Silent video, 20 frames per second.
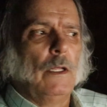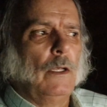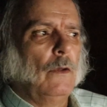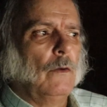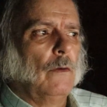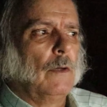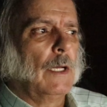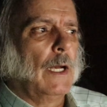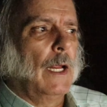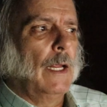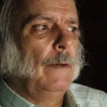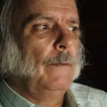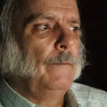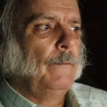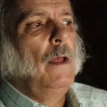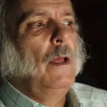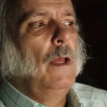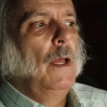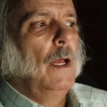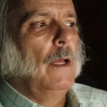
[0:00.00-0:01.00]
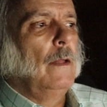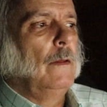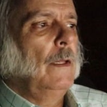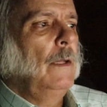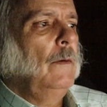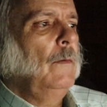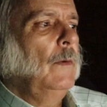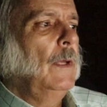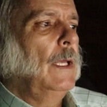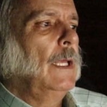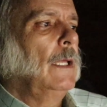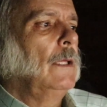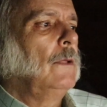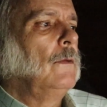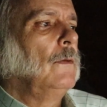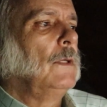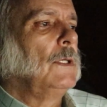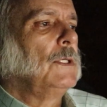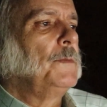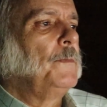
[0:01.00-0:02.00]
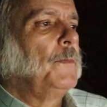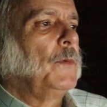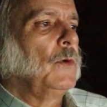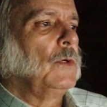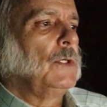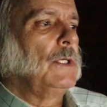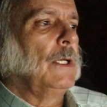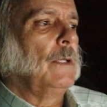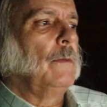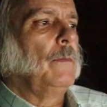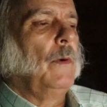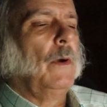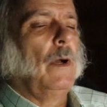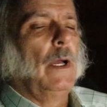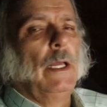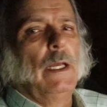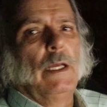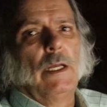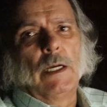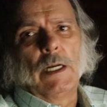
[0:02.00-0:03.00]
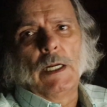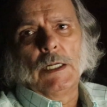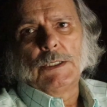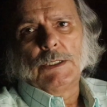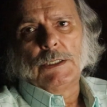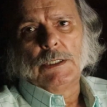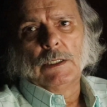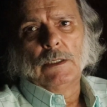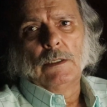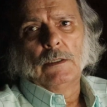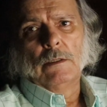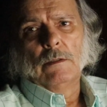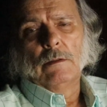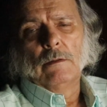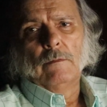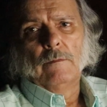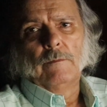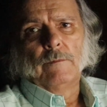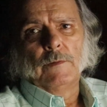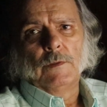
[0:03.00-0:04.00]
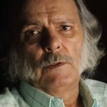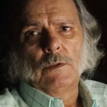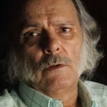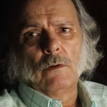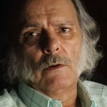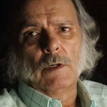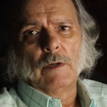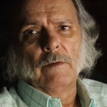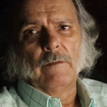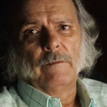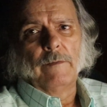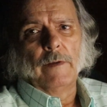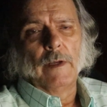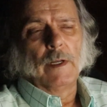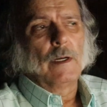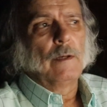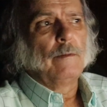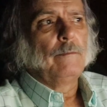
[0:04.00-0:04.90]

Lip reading: the Ukraine. And then we get to this project by a Russian photographer.